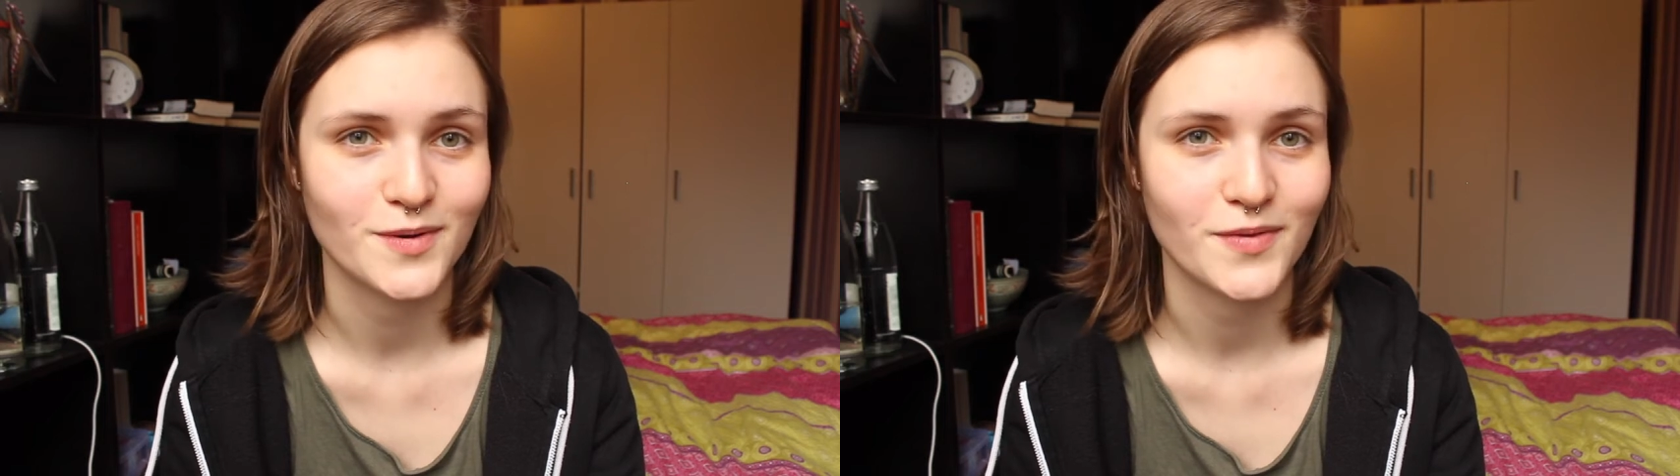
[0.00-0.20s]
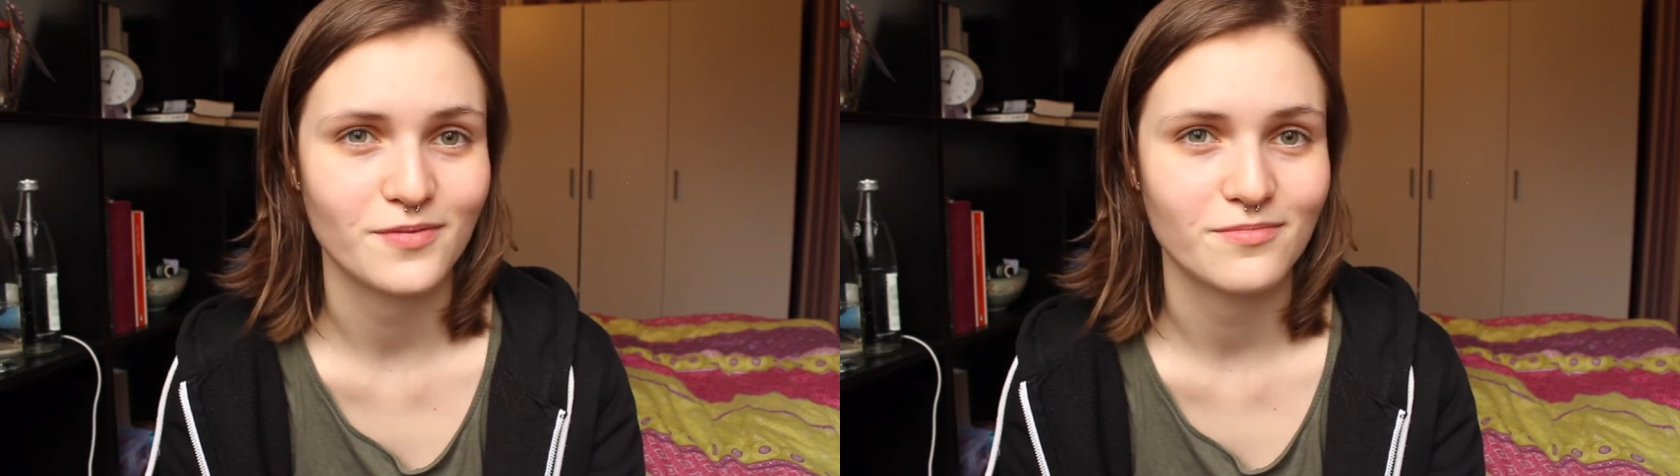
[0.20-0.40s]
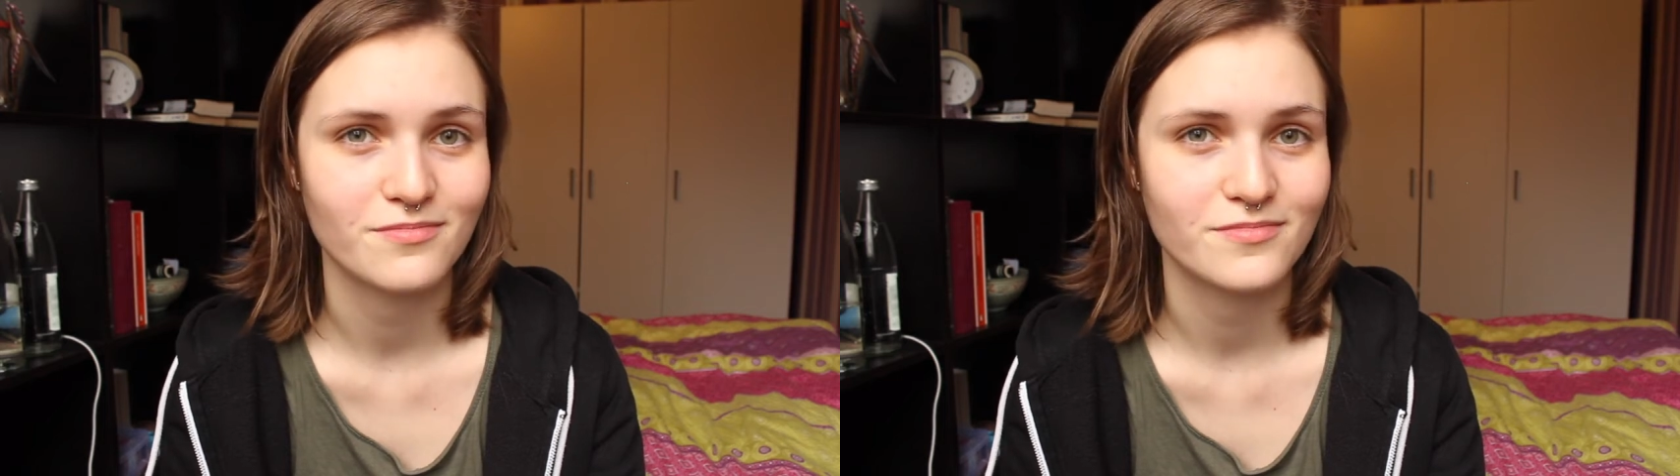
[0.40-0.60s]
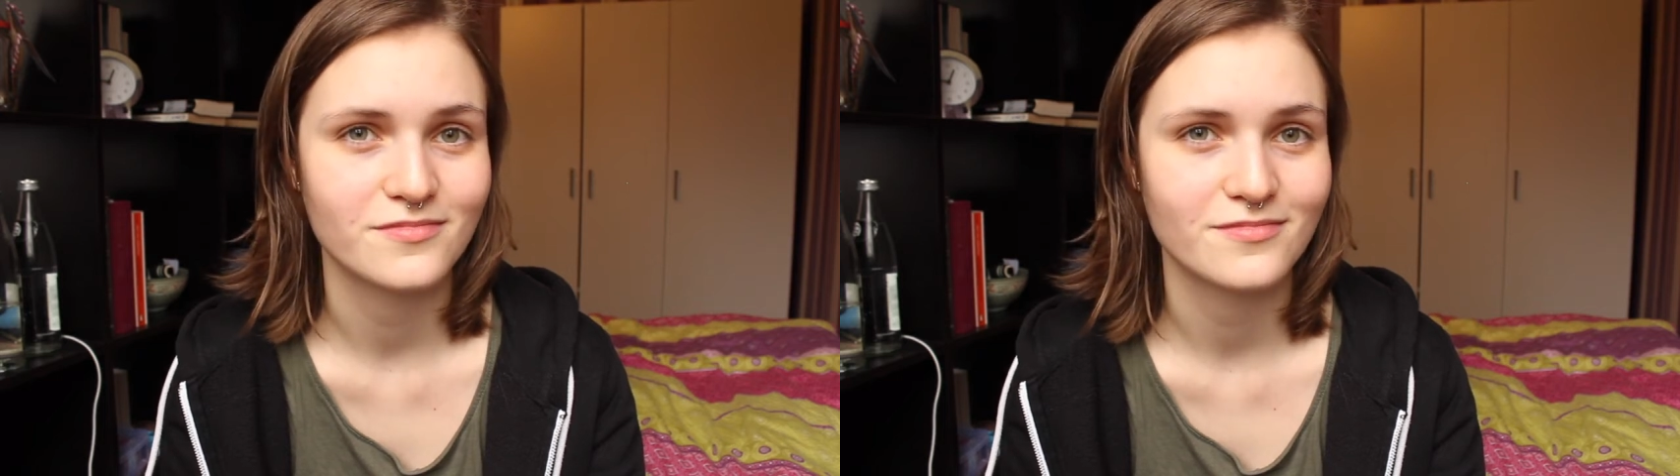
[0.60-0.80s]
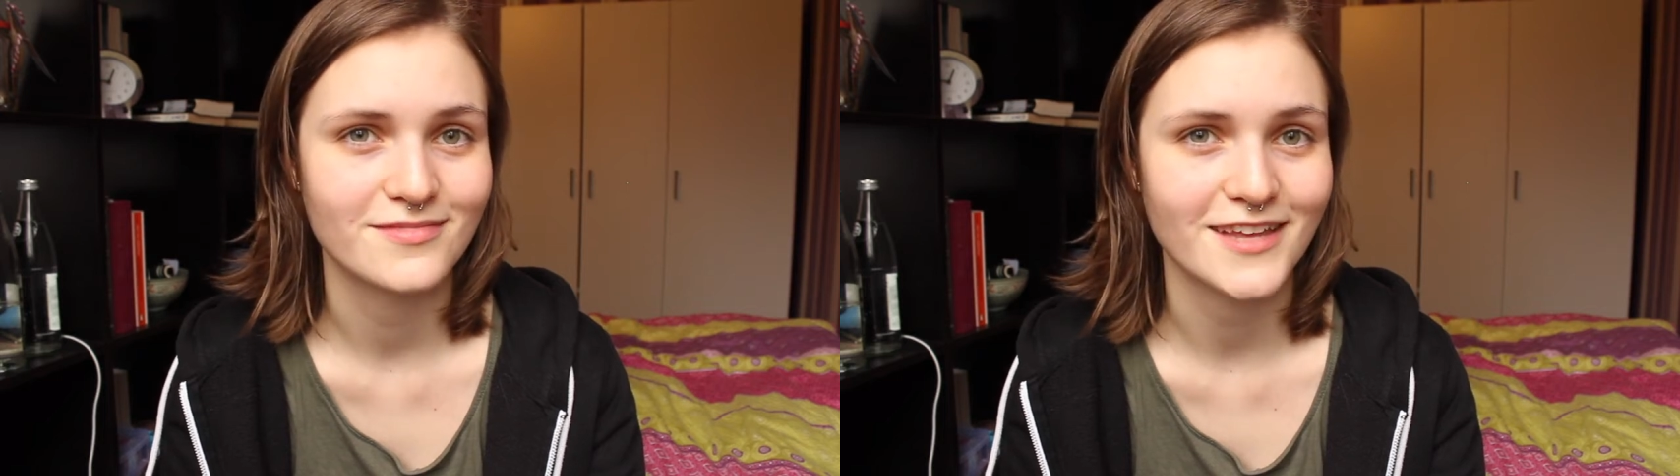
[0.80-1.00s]
but
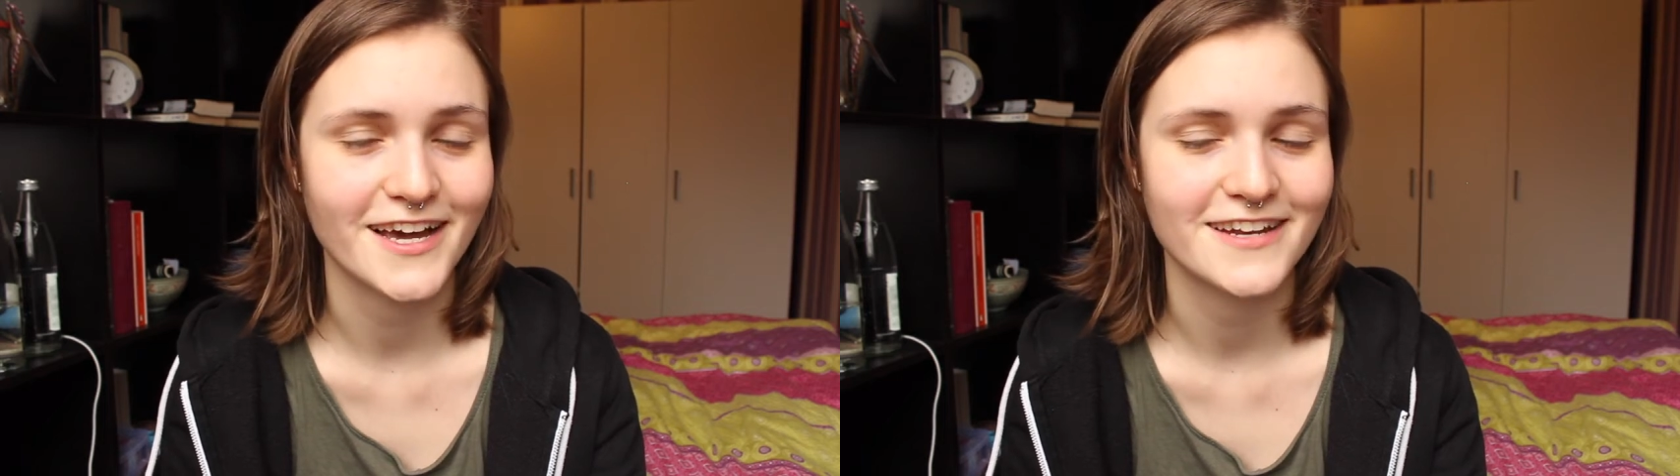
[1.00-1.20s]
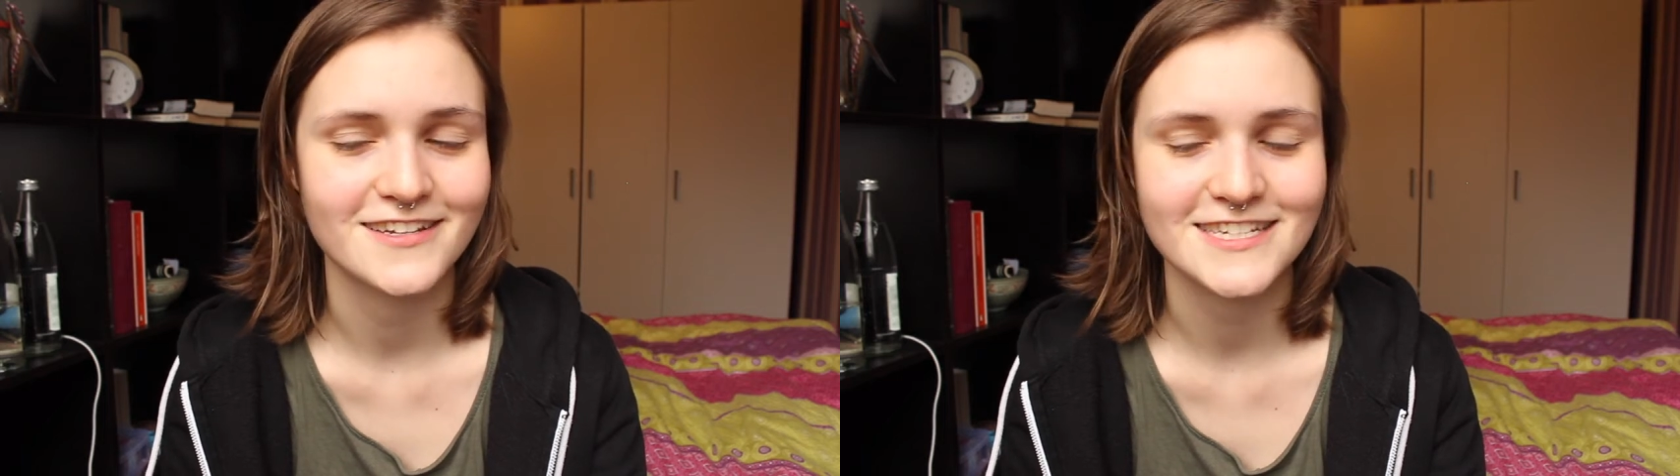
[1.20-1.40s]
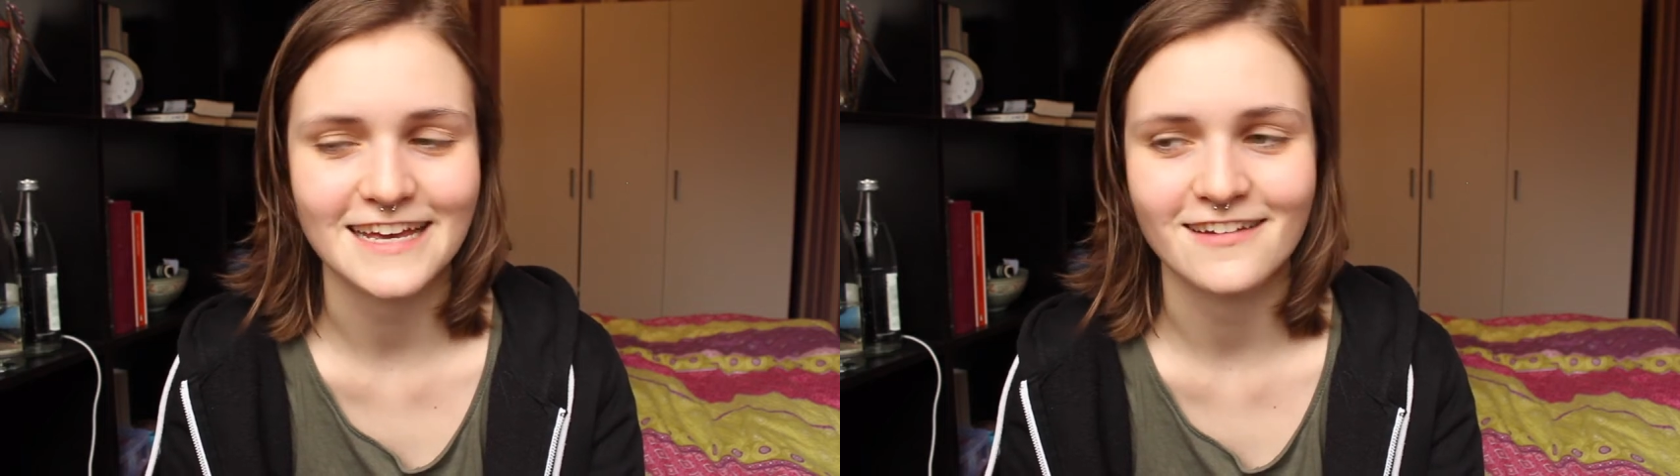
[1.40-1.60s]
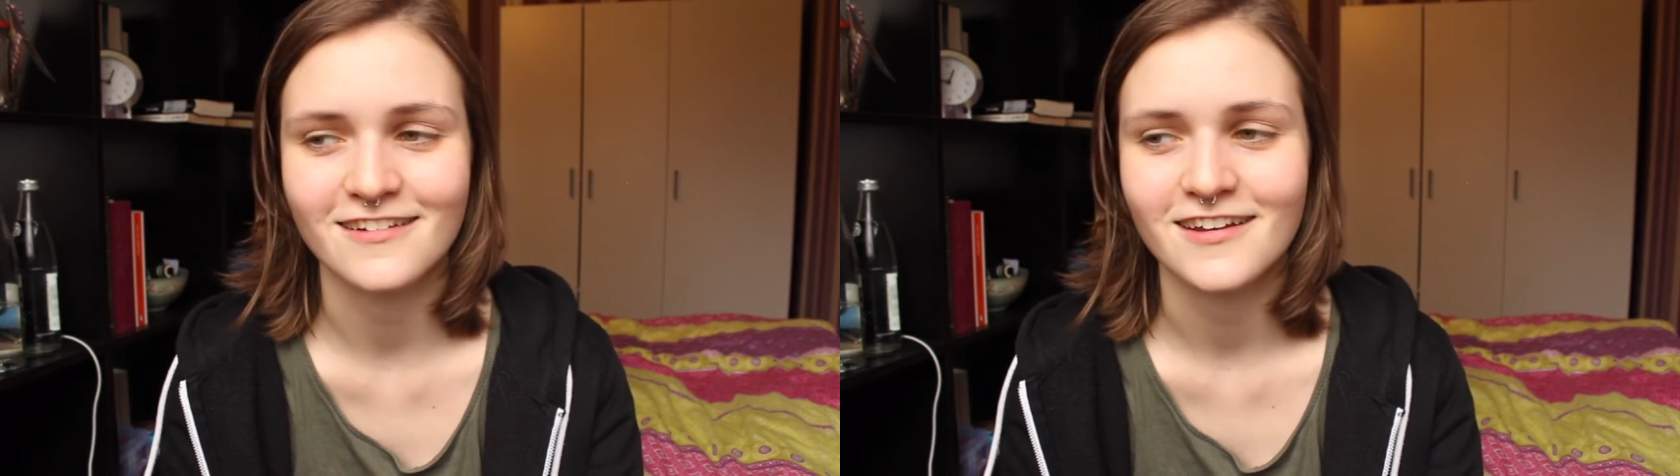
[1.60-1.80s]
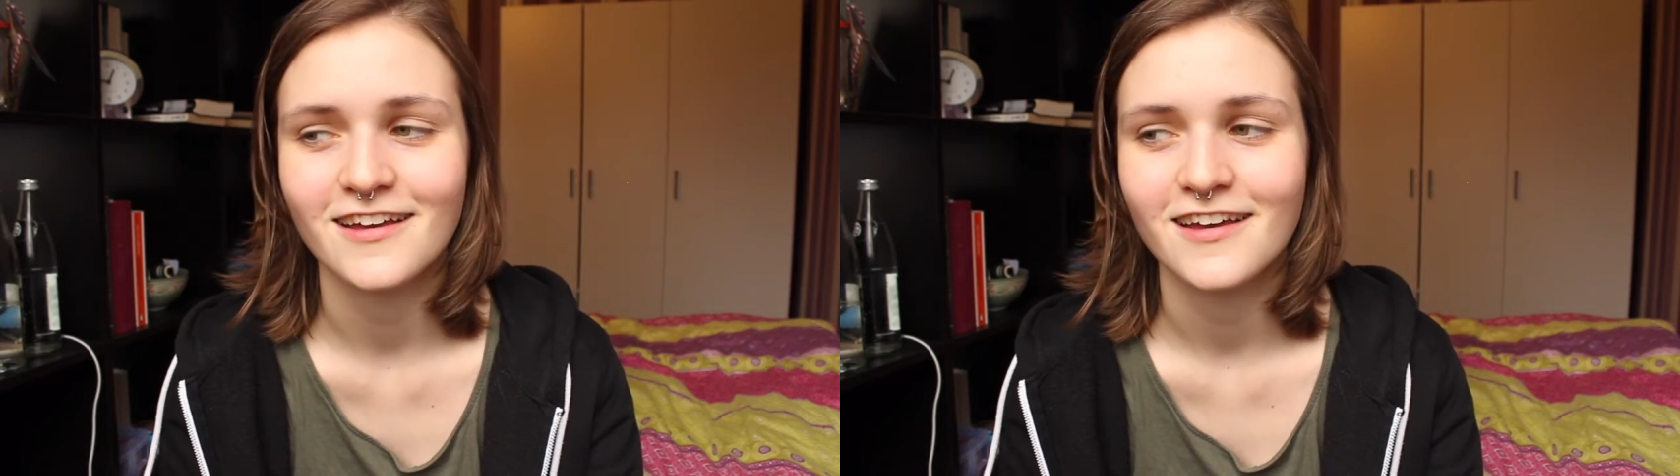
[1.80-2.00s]
9 and
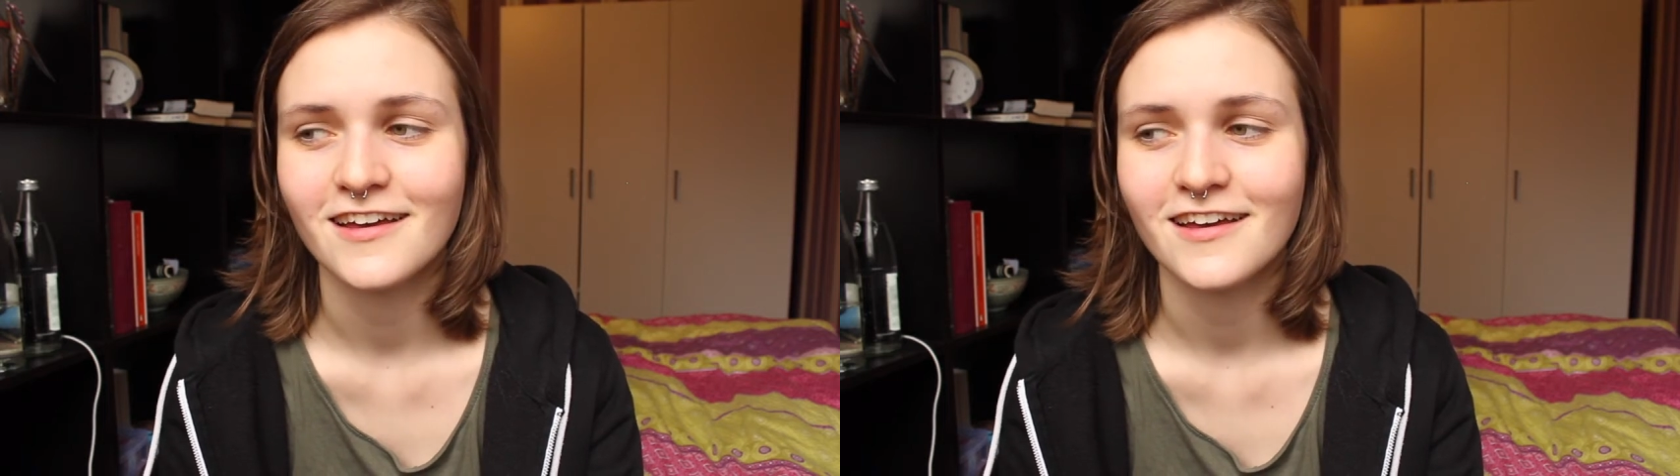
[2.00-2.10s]
10,